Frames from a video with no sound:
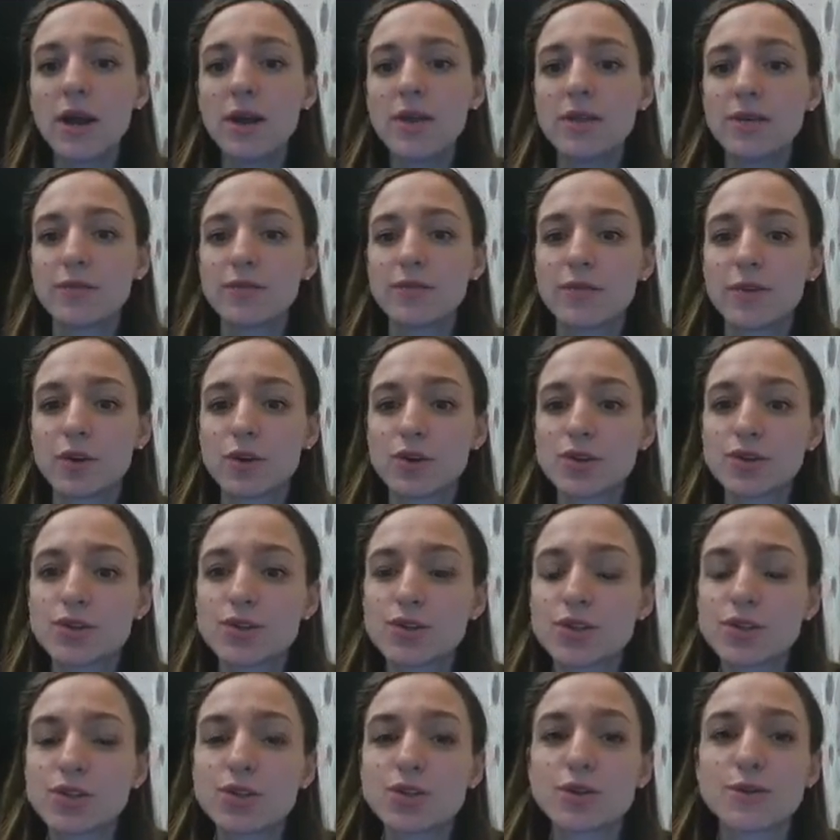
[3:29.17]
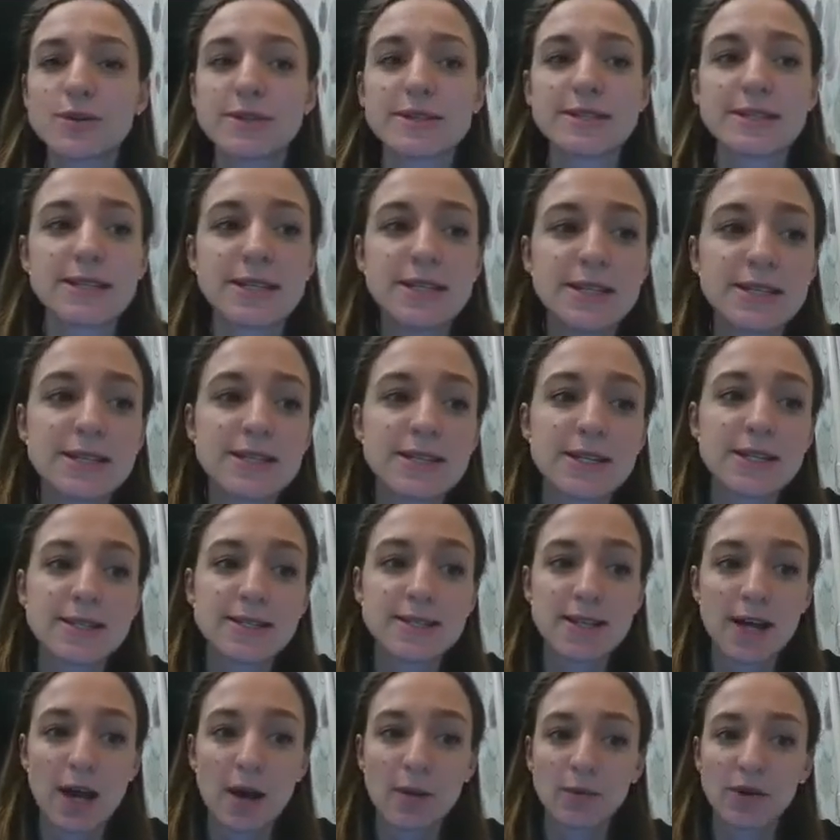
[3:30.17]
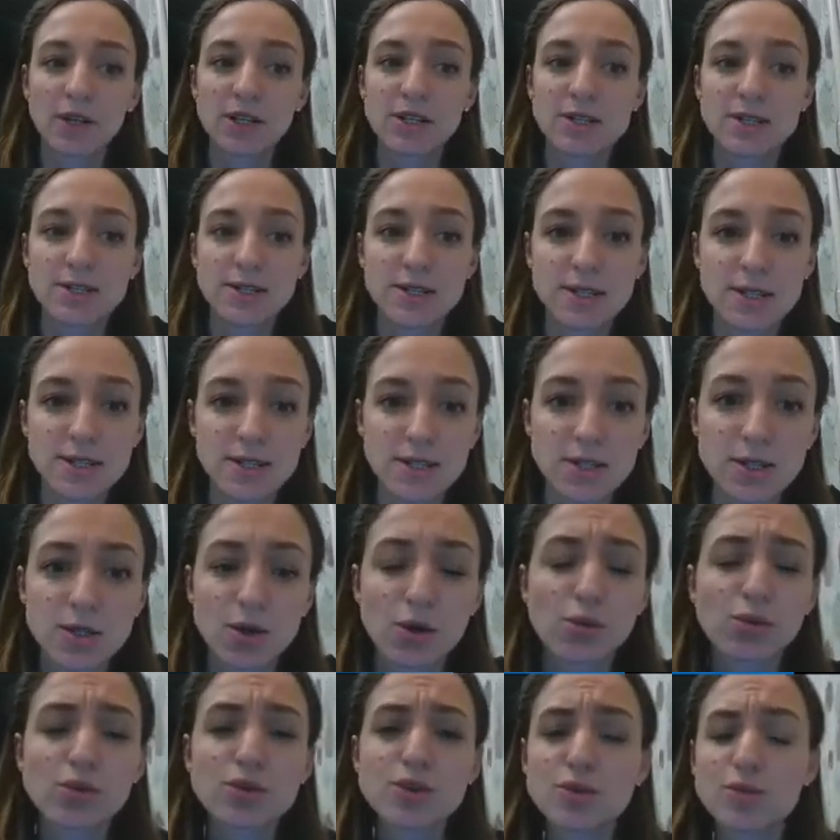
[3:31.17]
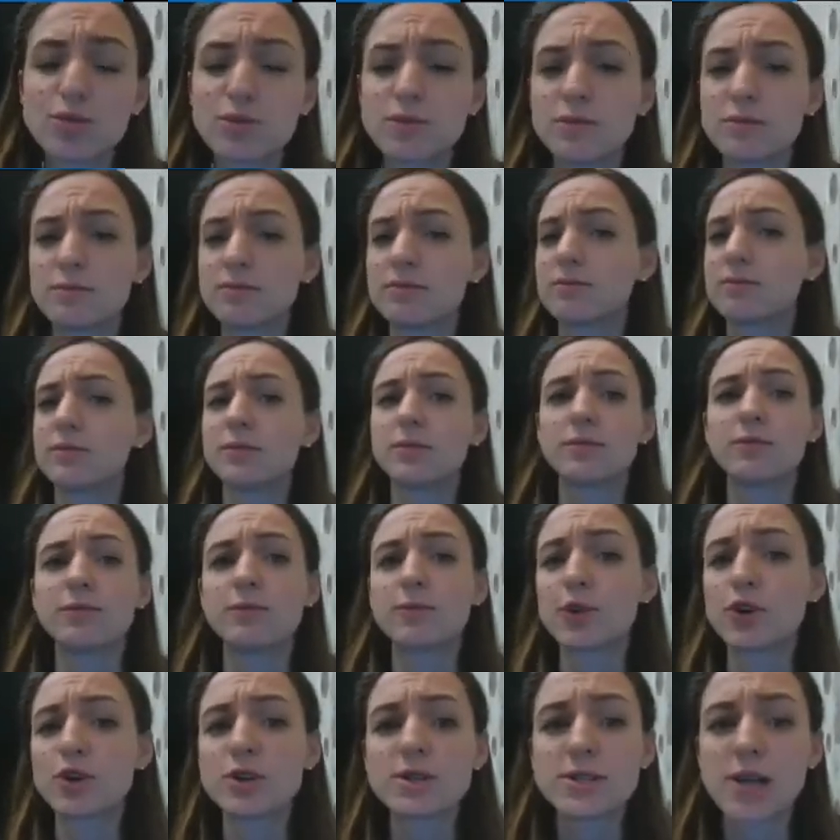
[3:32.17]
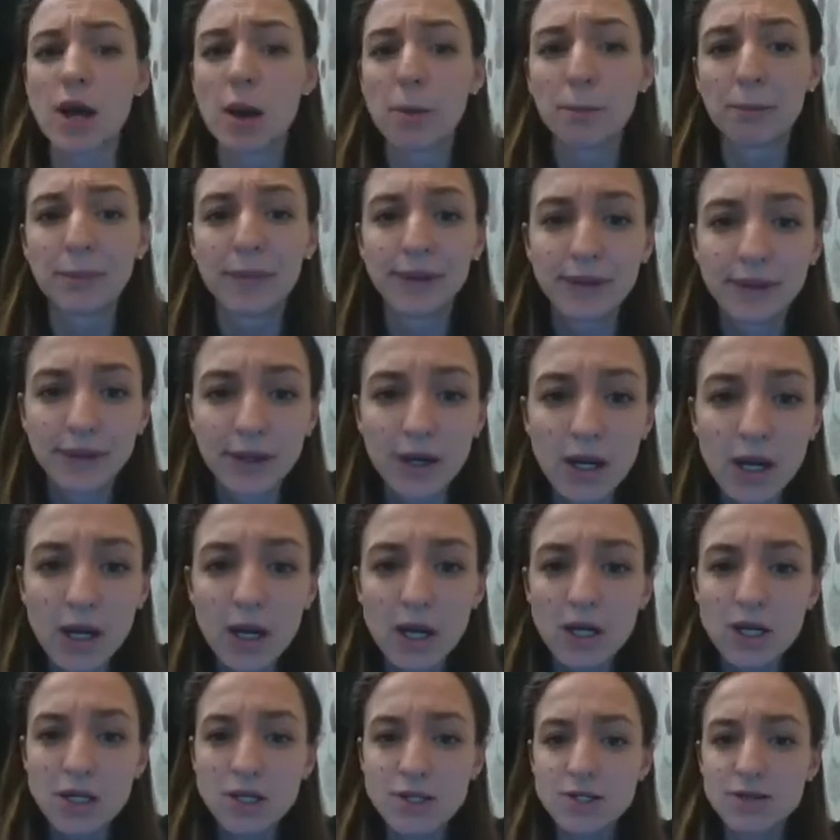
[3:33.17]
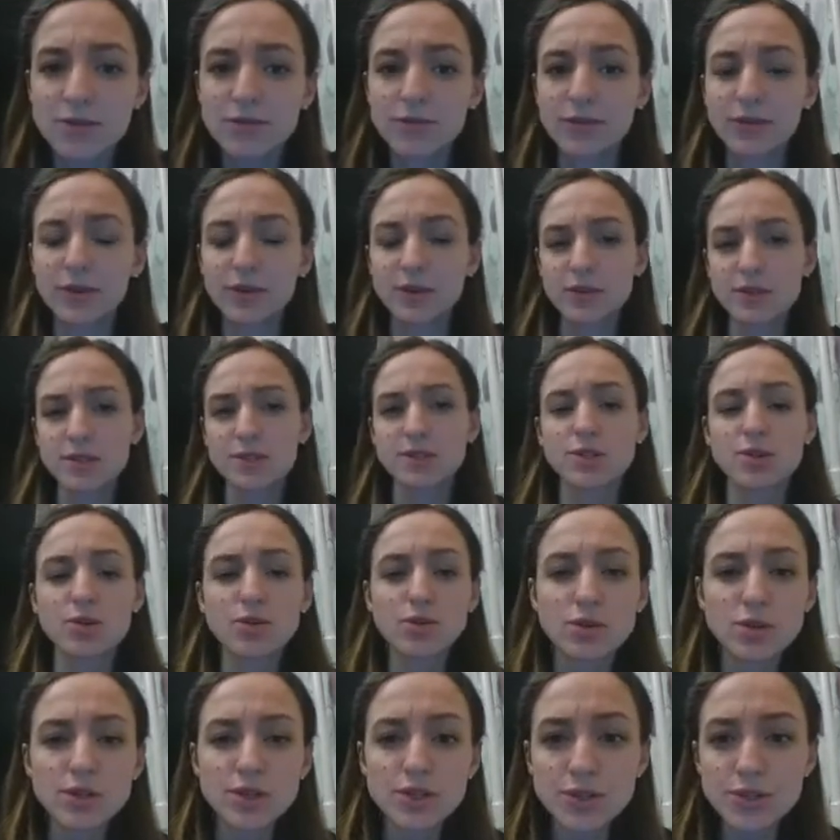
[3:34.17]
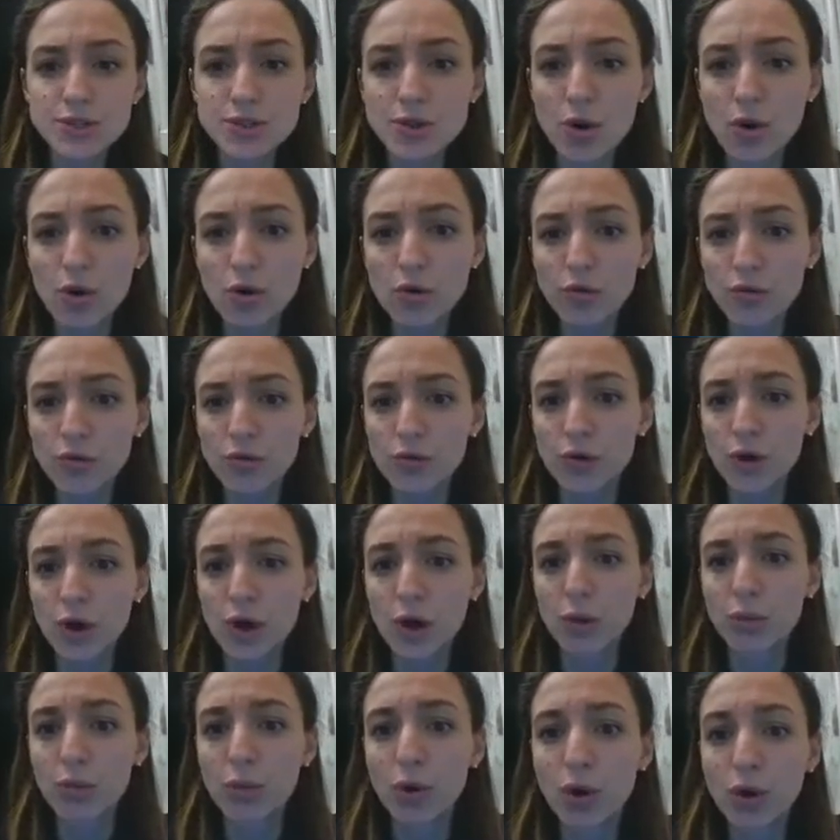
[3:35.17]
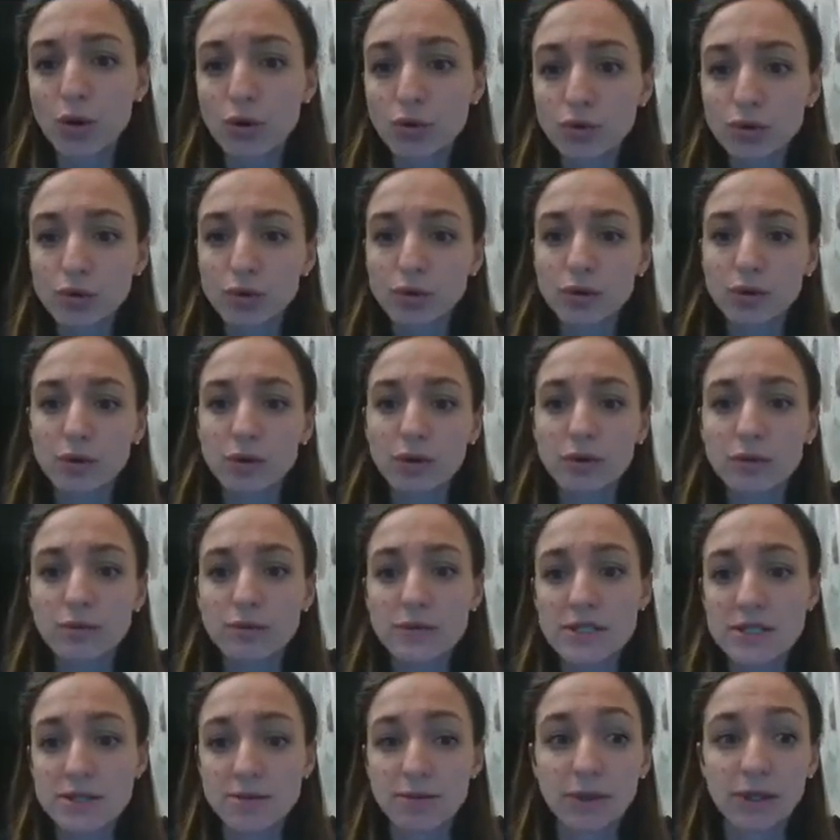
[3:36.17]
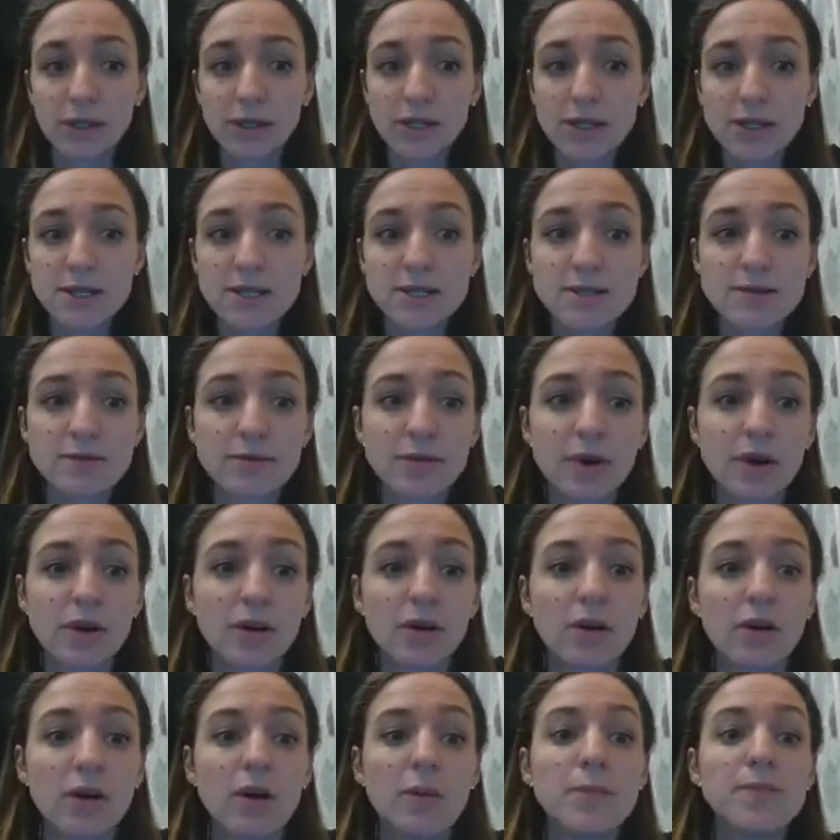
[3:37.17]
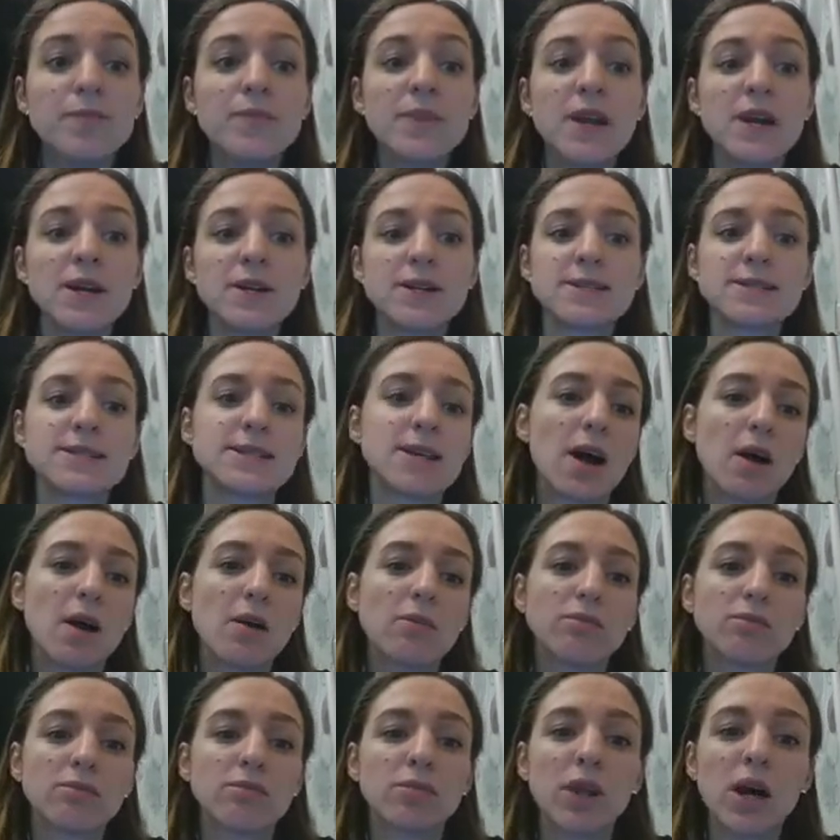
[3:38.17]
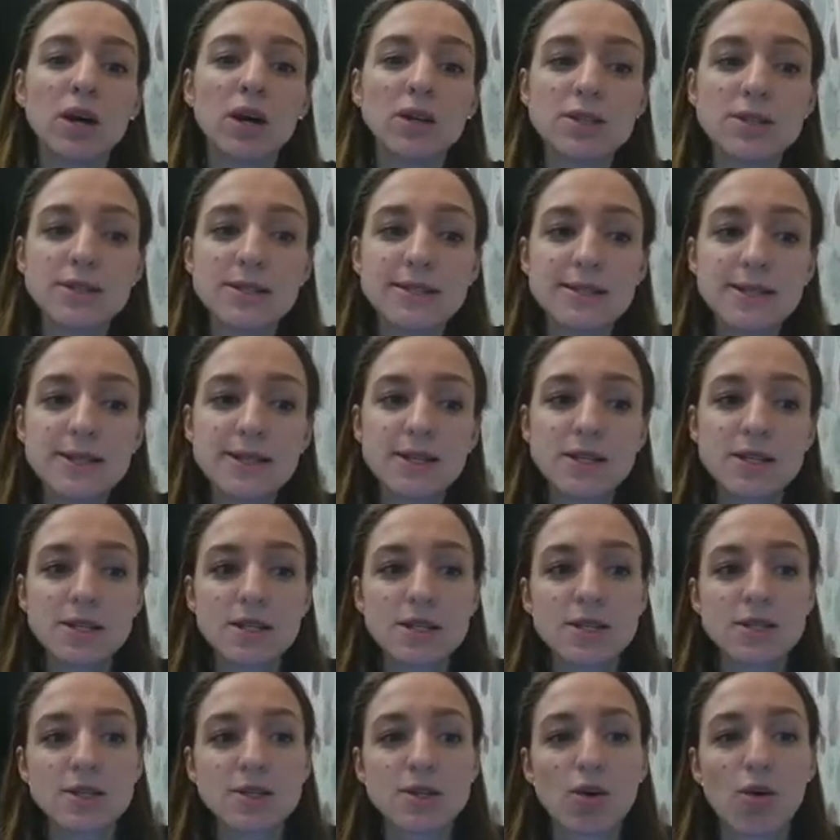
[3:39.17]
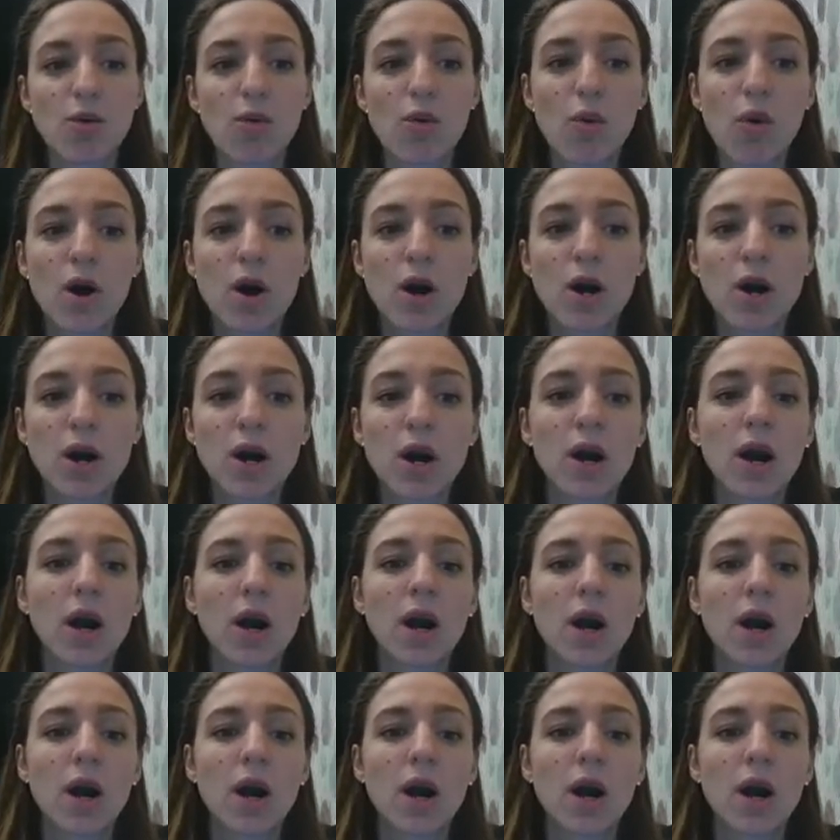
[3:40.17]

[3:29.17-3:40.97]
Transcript: the first to see systemic disease. So, mm, for example, different disorders of uh, bone uh, metabolism, uh, some blood diseases, or